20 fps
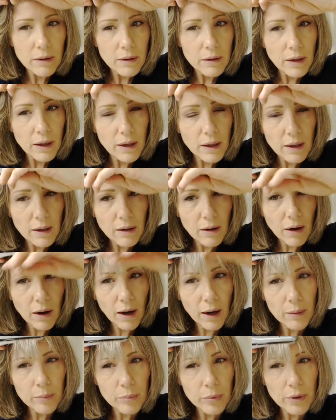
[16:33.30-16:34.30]
They get
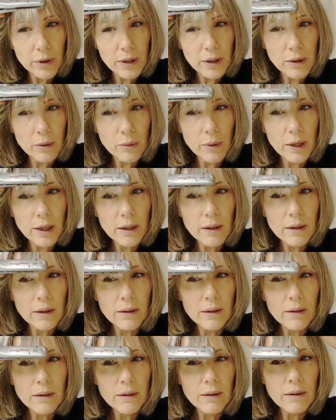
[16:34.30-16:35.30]
hot pretty quick.
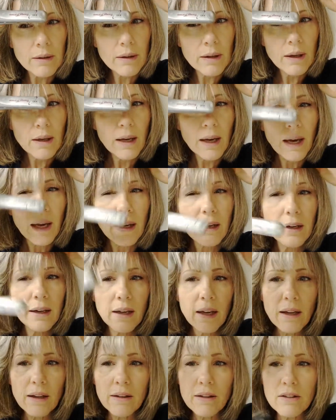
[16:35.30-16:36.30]
And
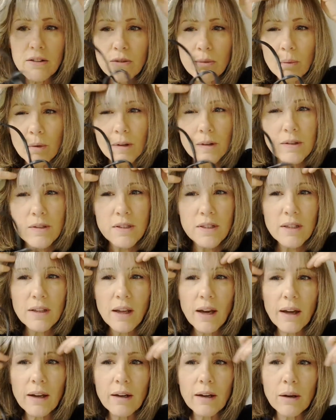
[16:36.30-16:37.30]
again, this one, see
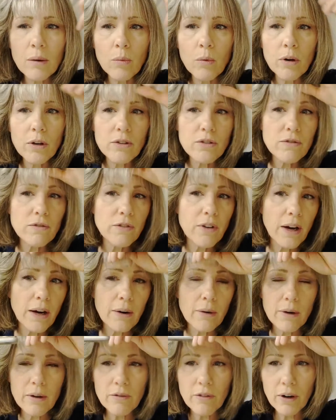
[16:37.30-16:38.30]
that? It works
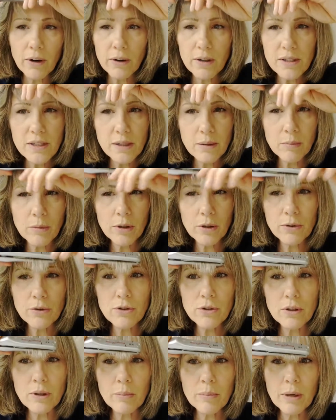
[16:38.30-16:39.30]
very, very similar
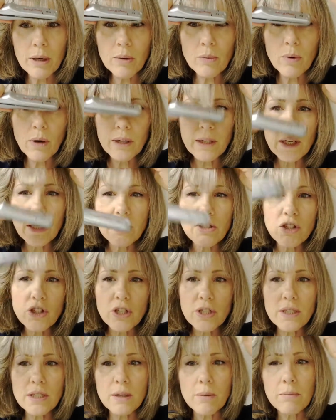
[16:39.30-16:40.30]
to the big one. It's
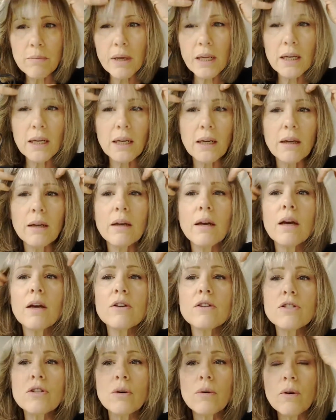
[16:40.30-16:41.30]
just a mini.
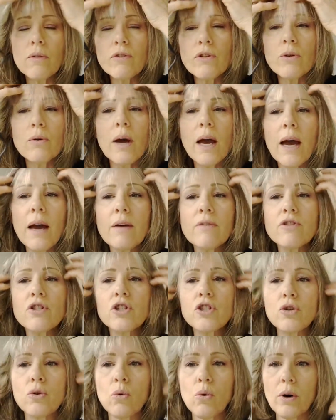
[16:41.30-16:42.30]
So if you have
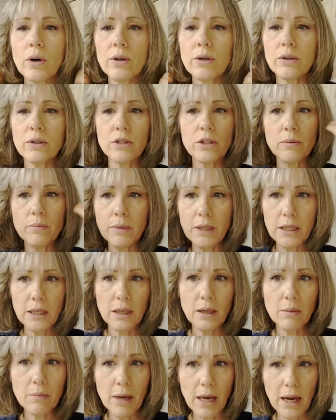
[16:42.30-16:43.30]
short to
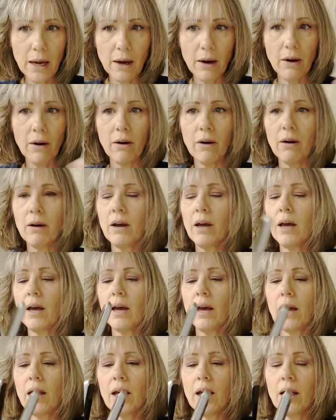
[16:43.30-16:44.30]
medium hair
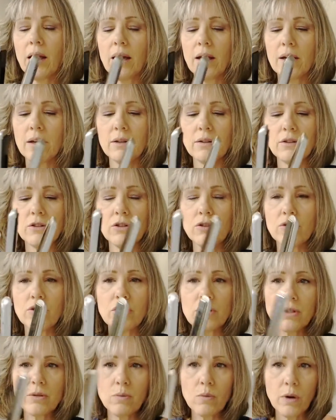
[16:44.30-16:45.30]
and you
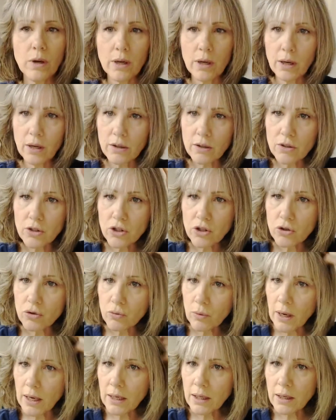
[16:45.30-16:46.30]
just want to
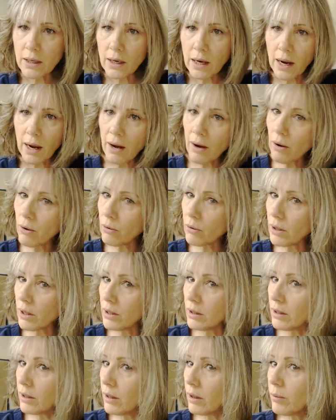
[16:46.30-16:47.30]
straighten out a
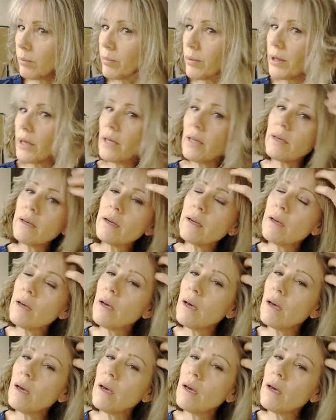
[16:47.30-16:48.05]
little bit